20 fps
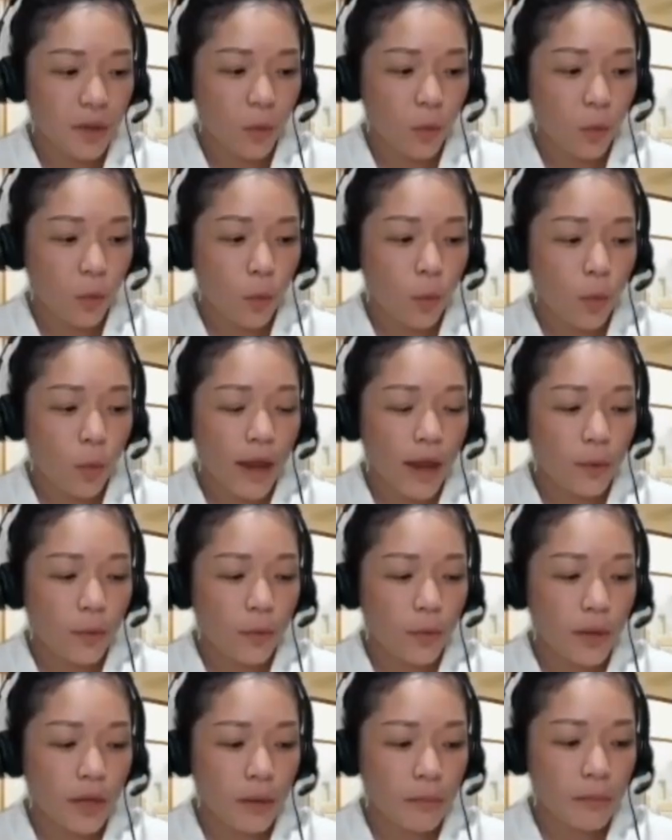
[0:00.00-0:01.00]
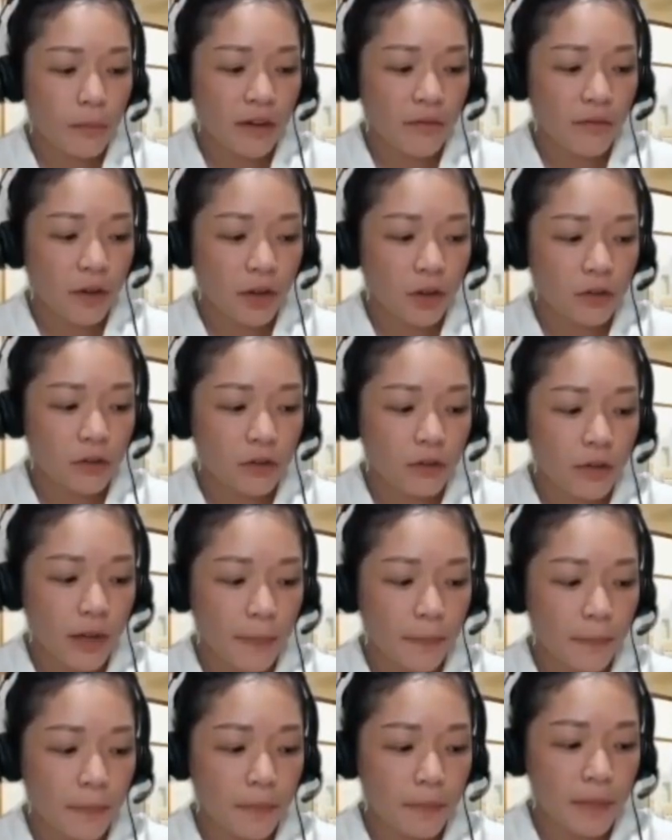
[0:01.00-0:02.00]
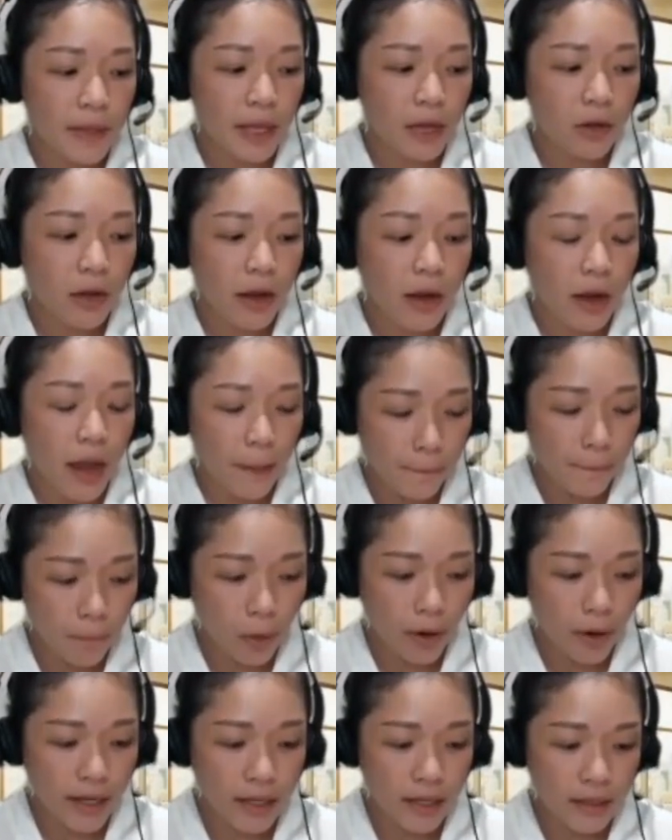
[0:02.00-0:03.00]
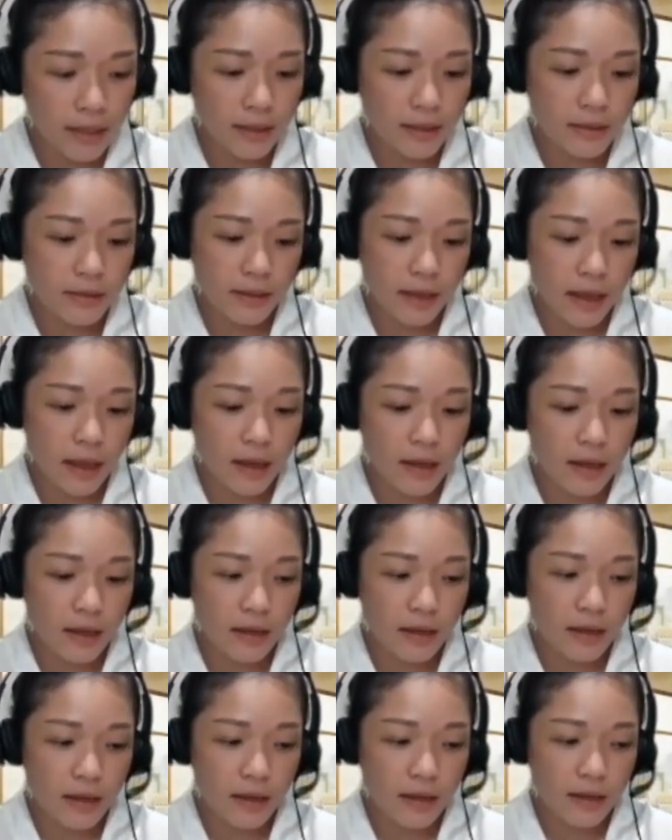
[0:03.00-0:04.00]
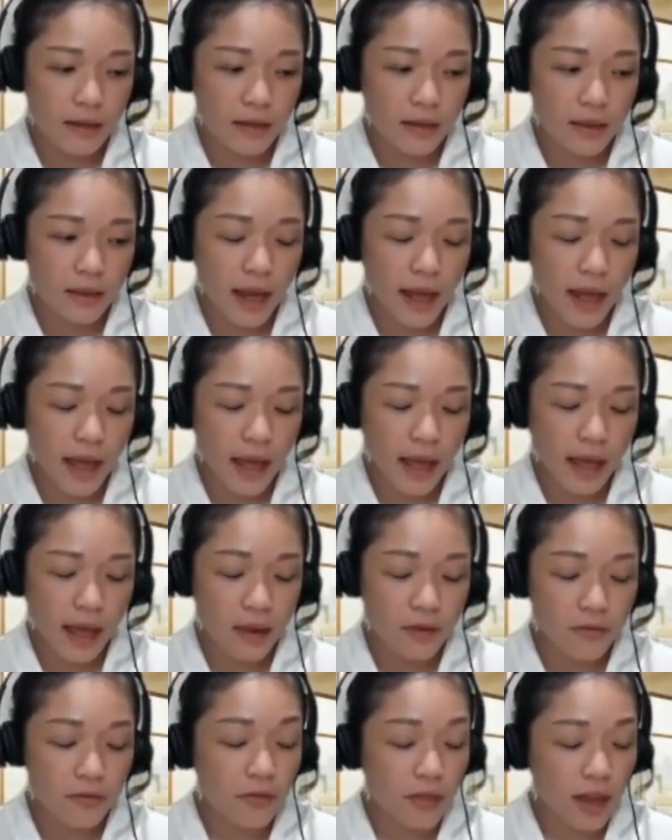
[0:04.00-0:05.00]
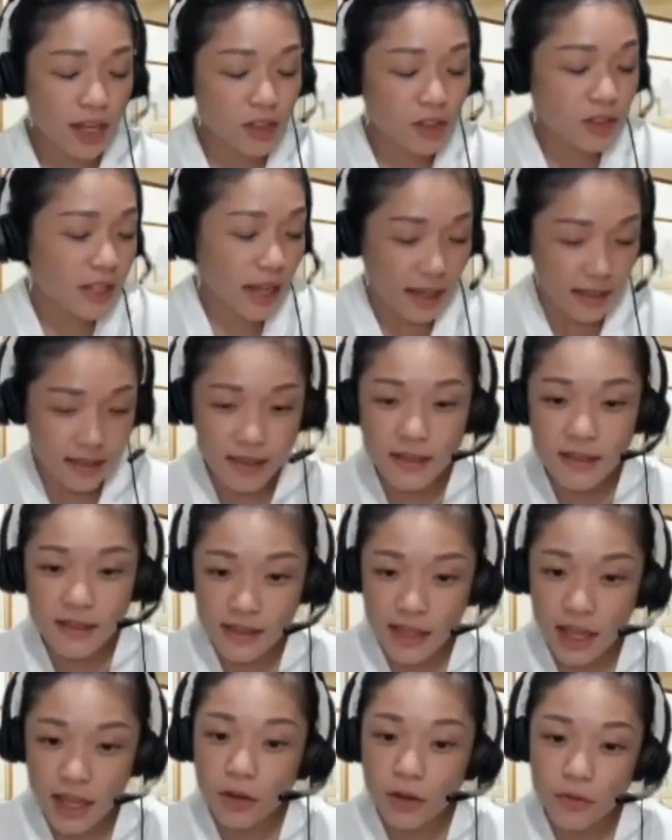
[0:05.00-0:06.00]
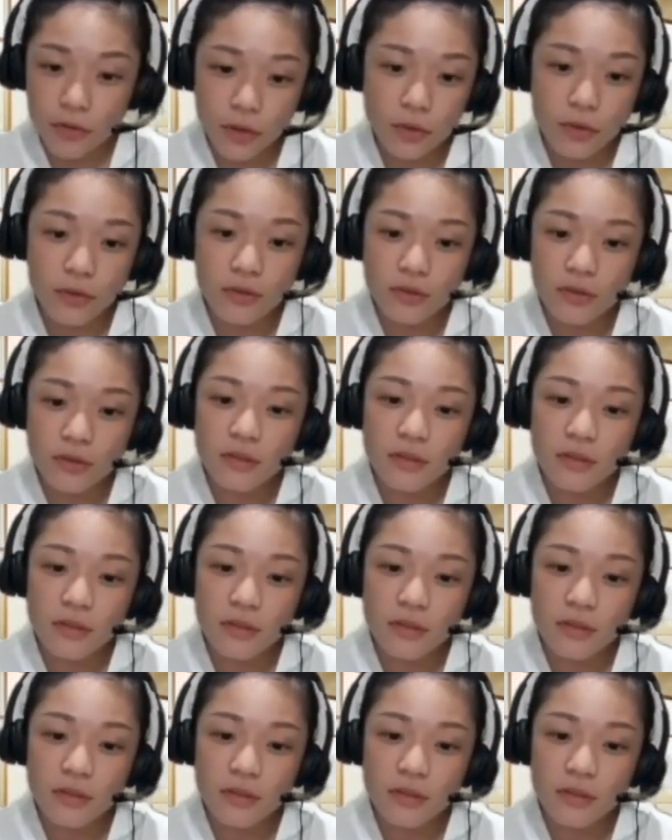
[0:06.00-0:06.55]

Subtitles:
What would it mean for you to begin to embody these that actually exist inside of you?